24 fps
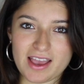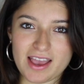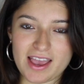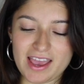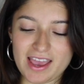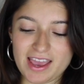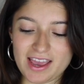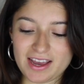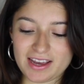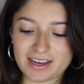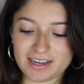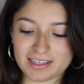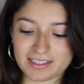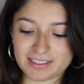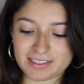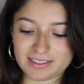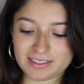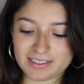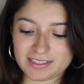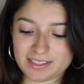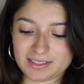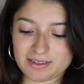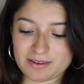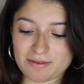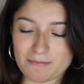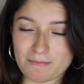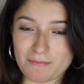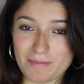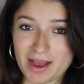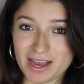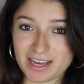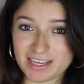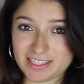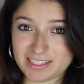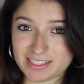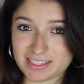And
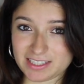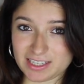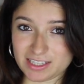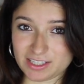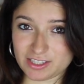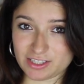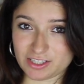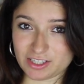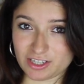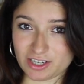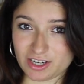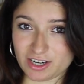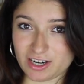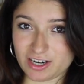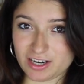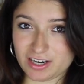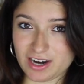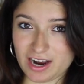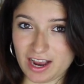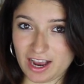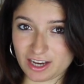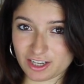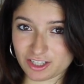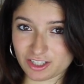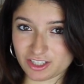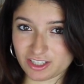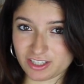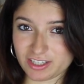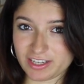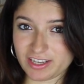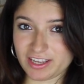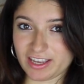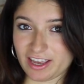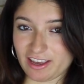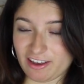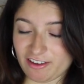my sister
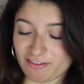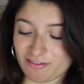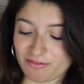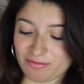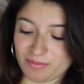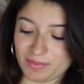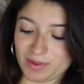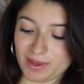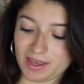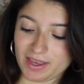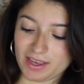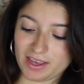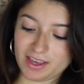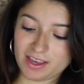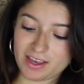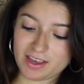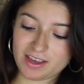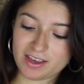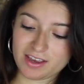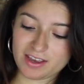actually gave me